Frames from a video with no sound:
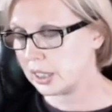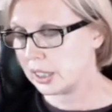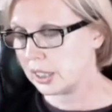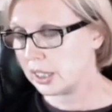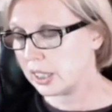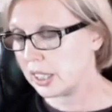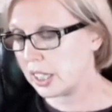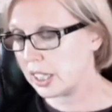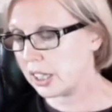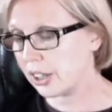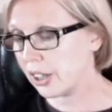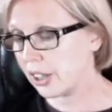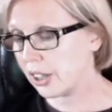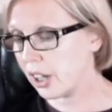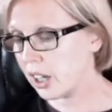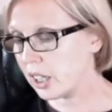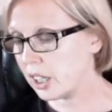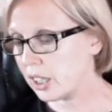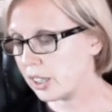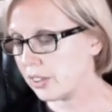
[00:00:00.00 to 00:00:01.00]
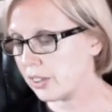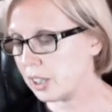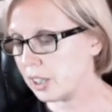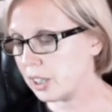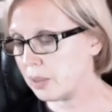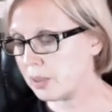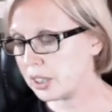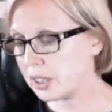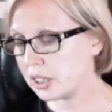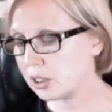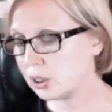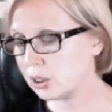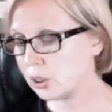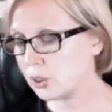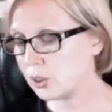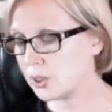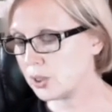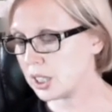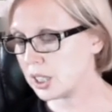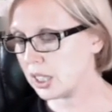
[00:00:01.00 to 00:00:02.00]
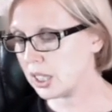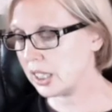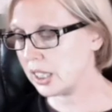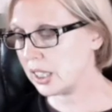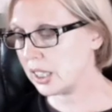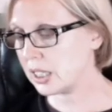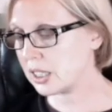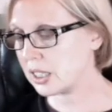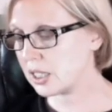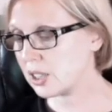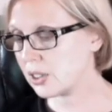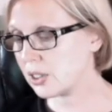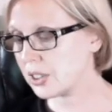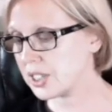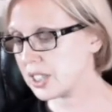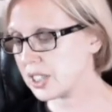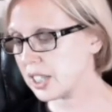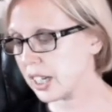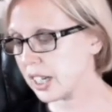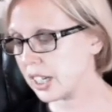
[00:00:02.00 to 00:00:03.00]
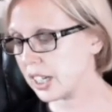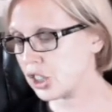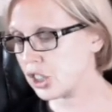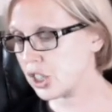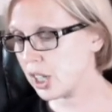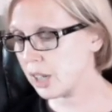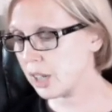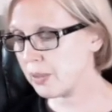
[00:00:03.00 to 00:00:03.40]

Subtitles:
He thought he'd been hallucinating until the second chime